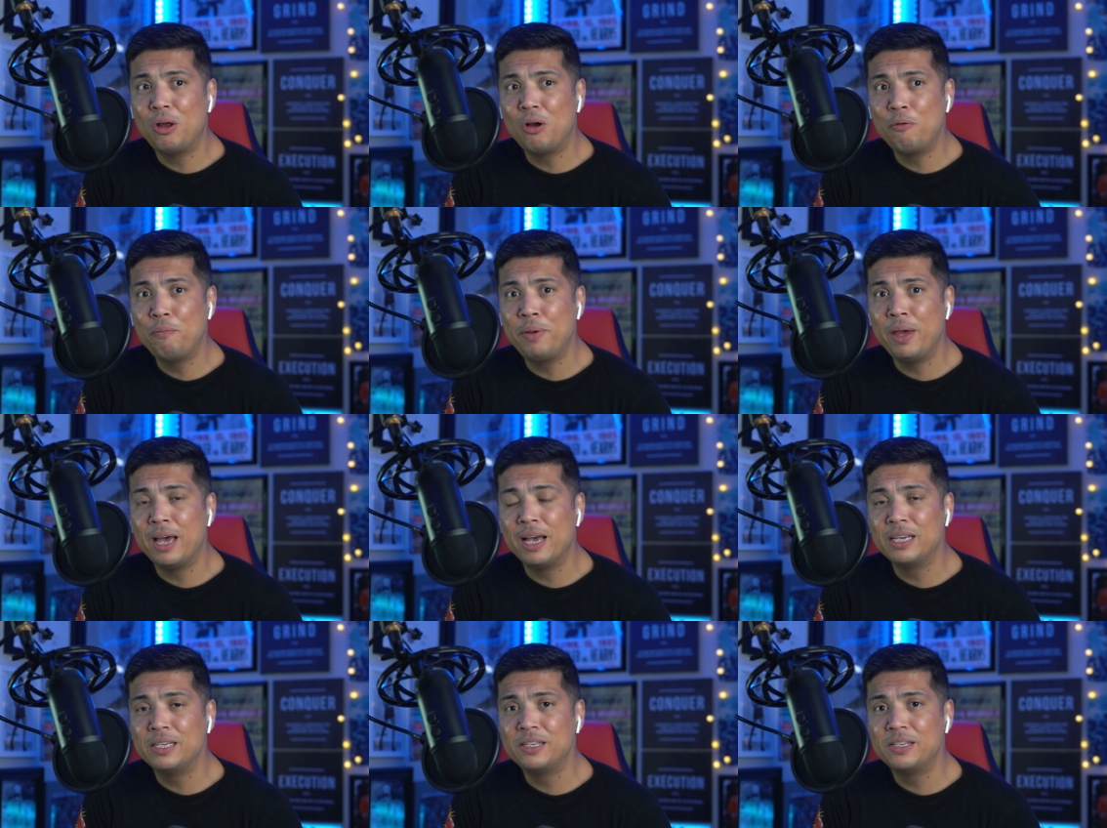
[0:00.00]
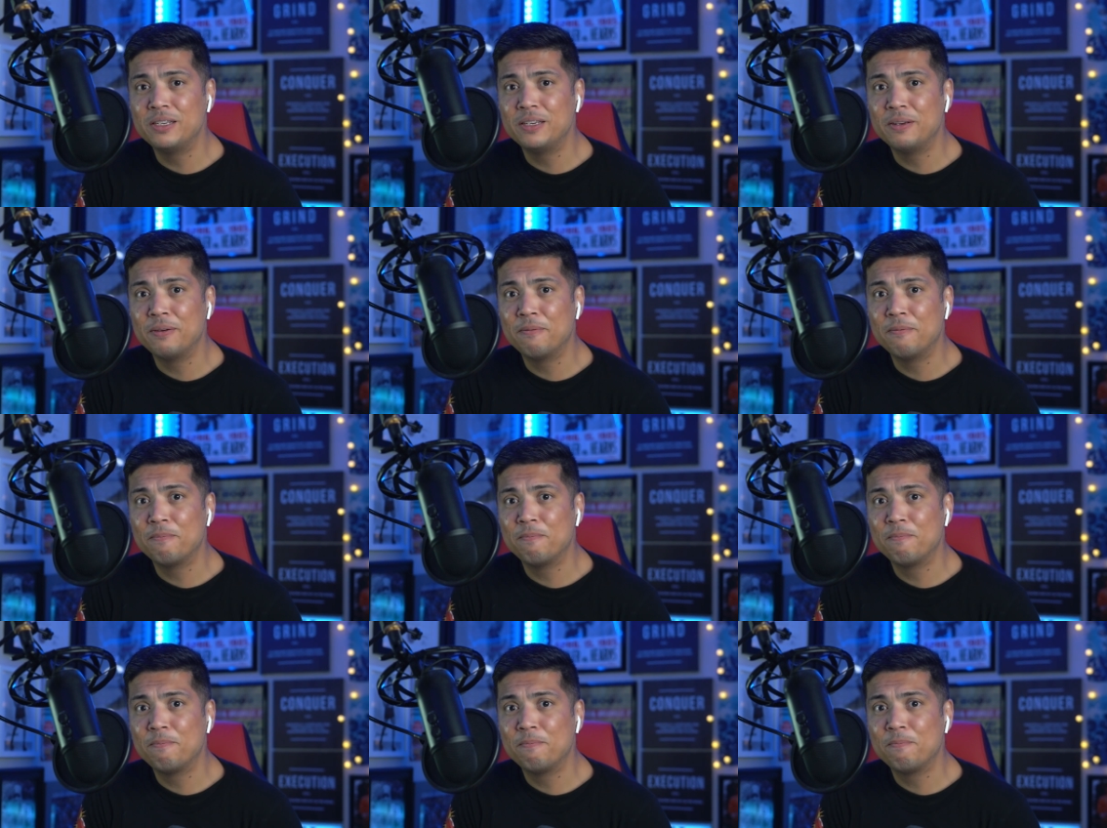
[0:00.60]
Lopez
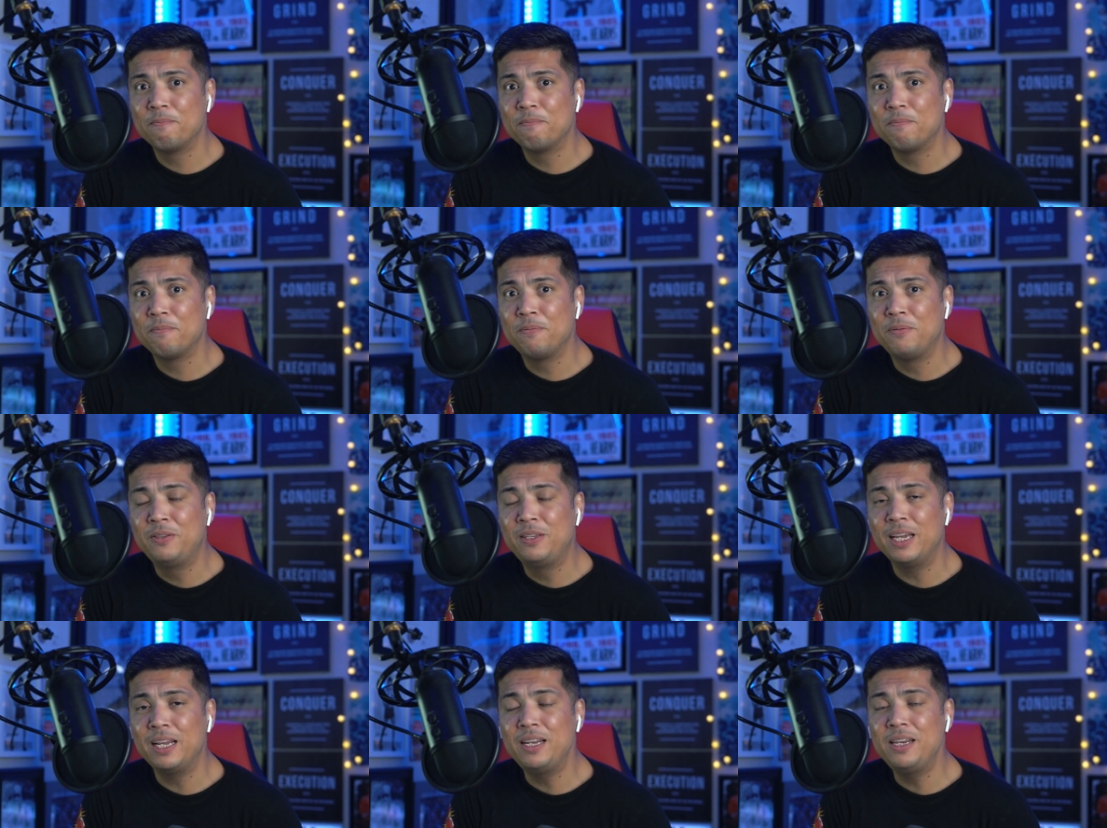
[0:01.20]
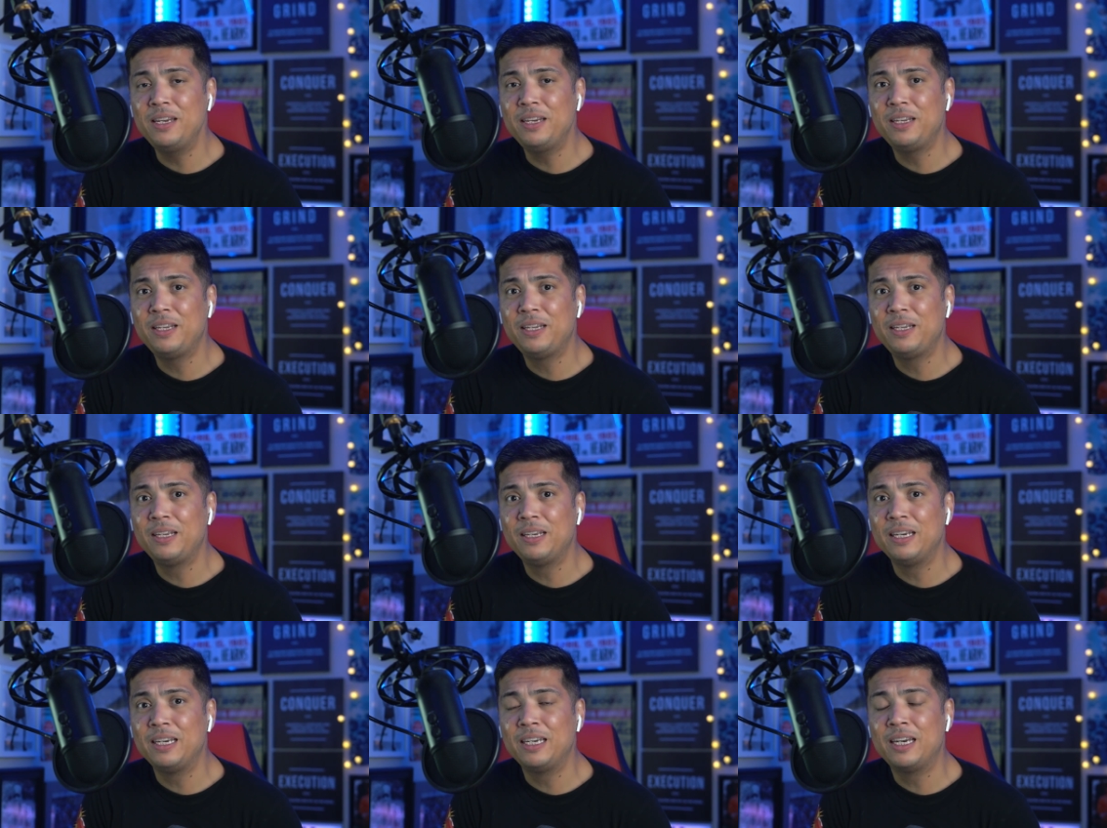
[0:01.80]
didn't
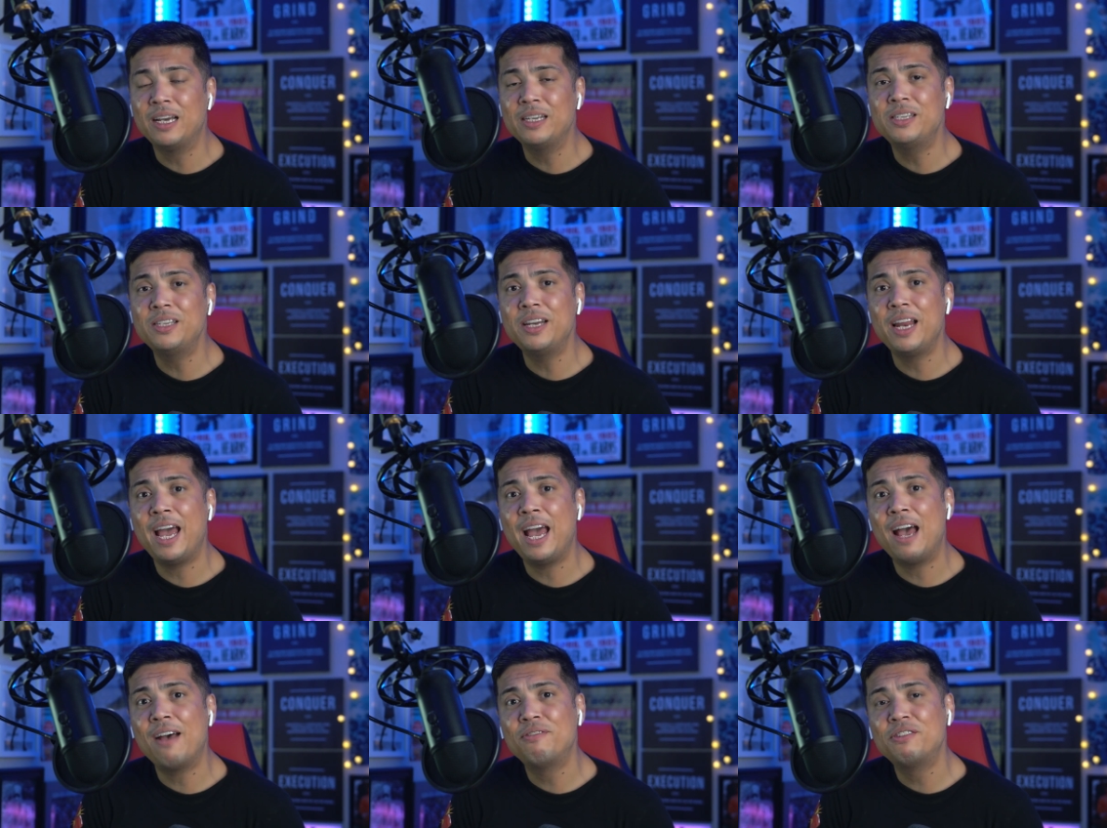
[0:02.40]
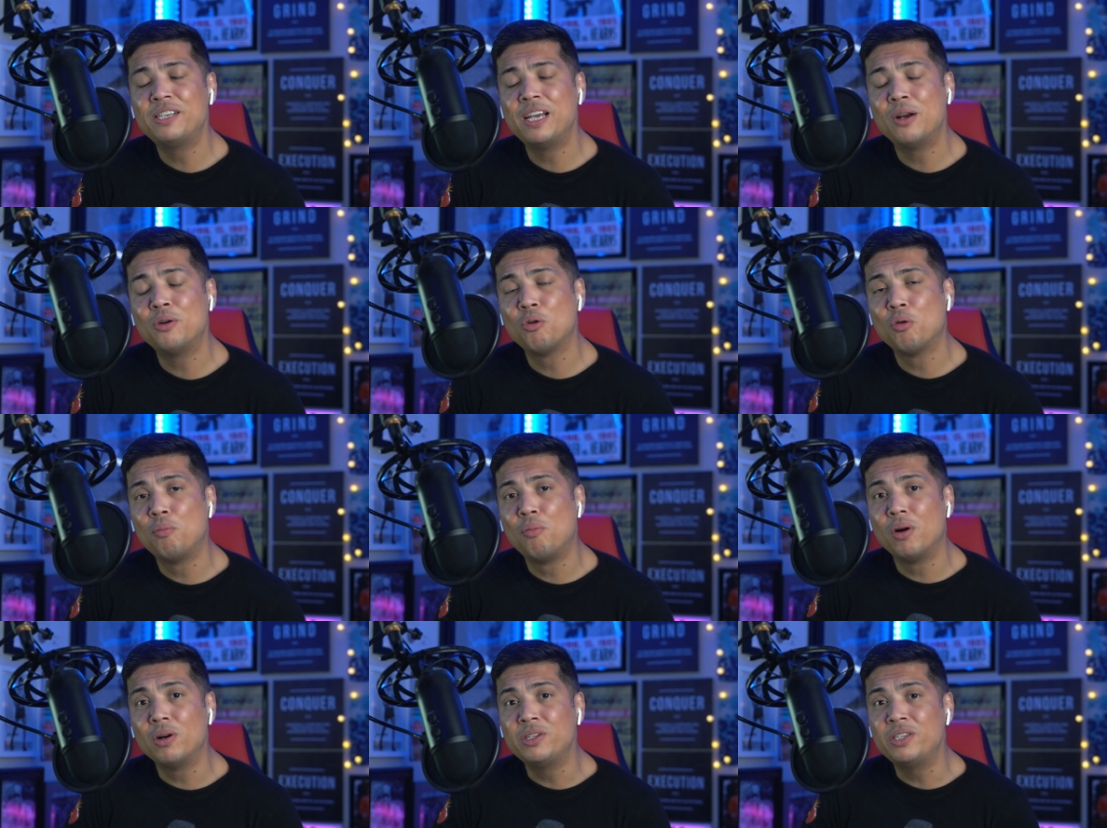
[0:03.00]
doesn't have
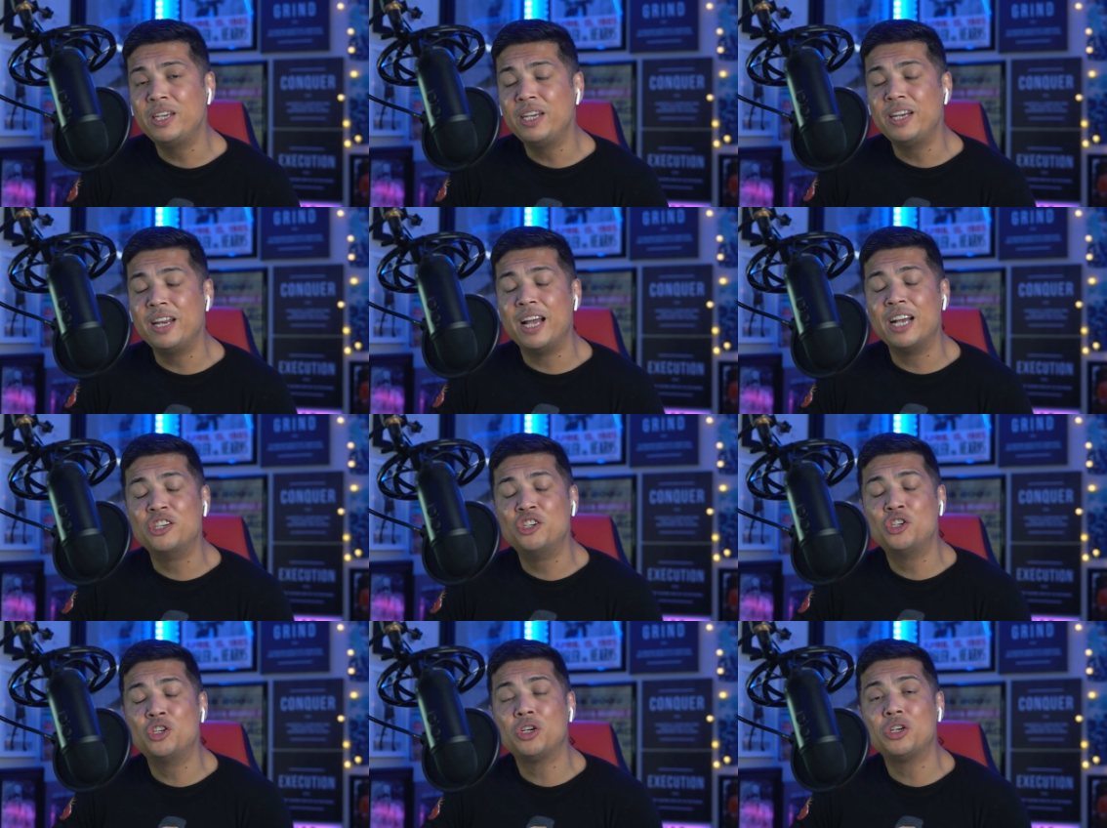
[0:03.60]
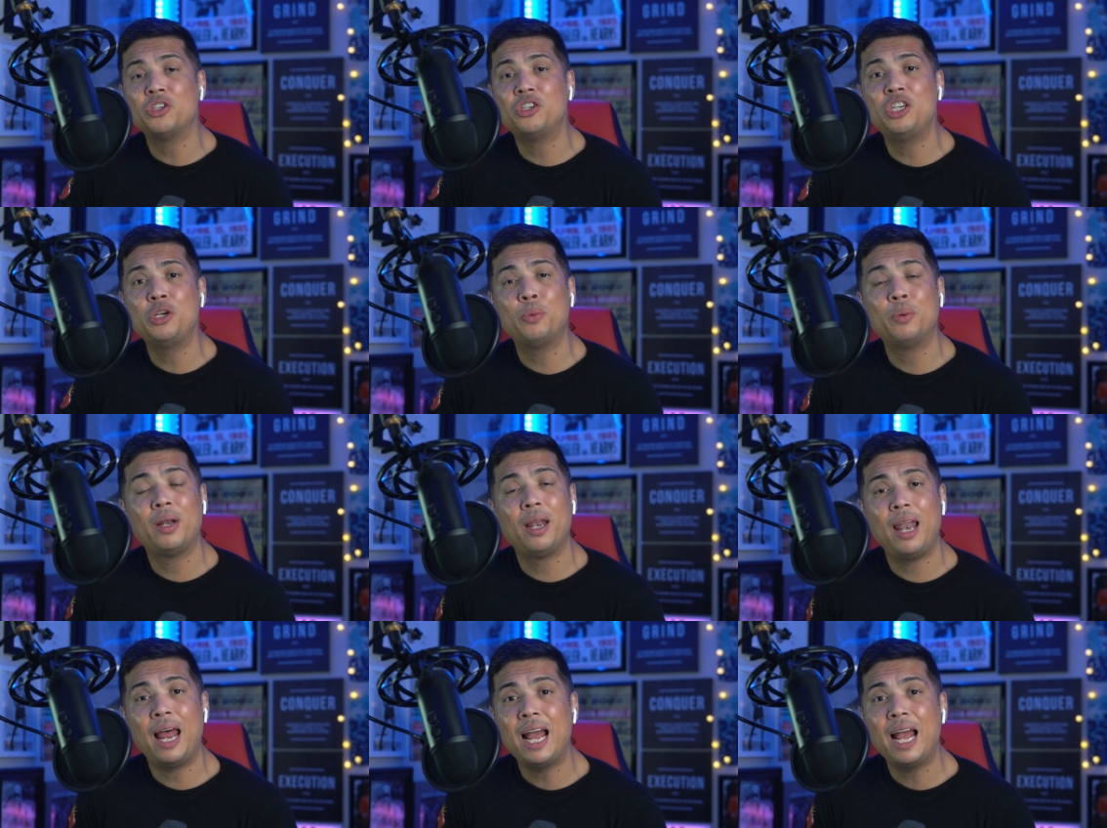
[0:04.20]
Sandor Martin as shook as he would